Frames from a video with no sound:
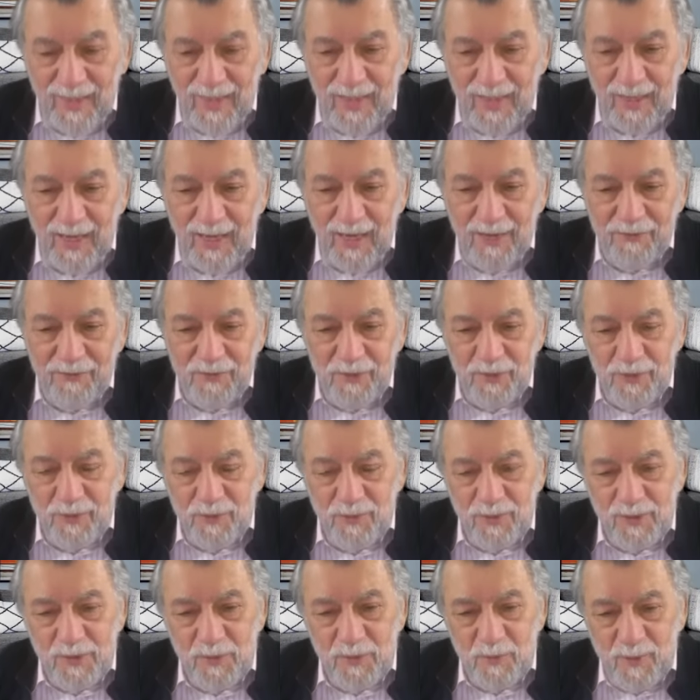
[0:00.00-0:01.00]
After the
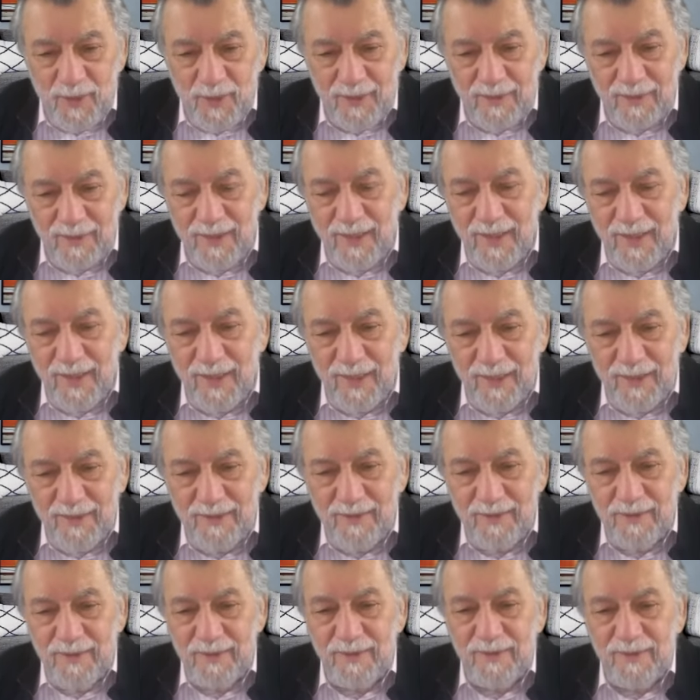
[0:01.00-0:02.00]
rich man died,
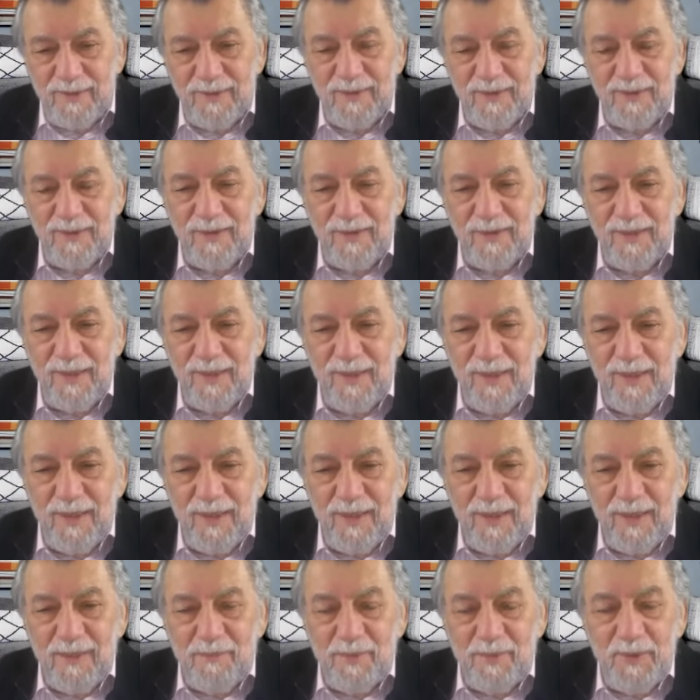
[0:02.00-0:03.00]

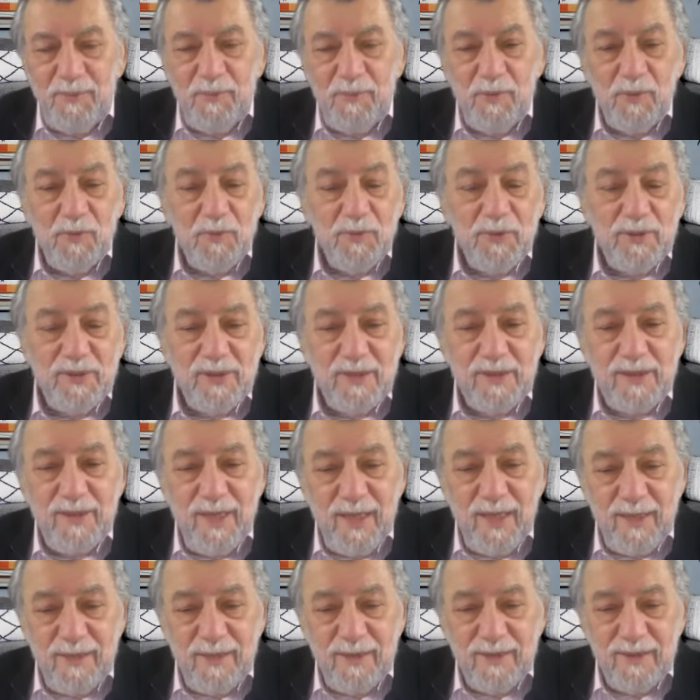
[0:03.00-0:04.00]
people were
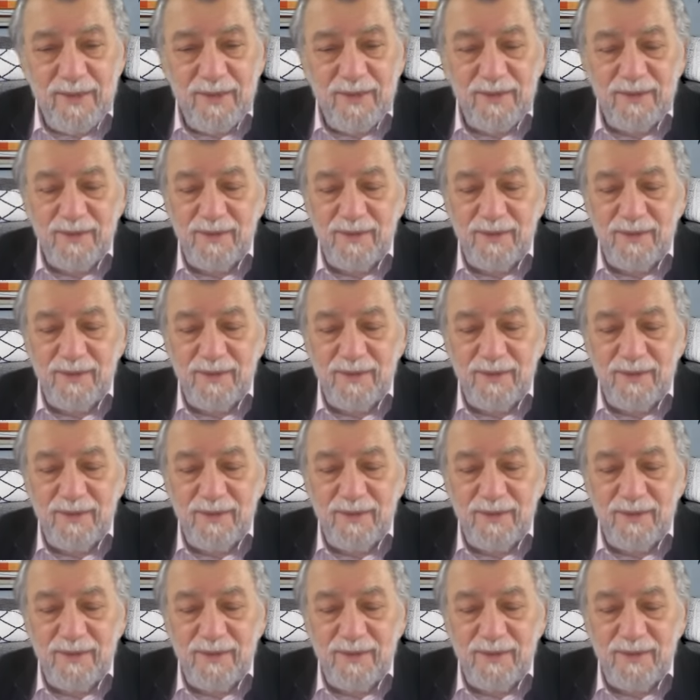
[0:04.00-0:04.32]
sent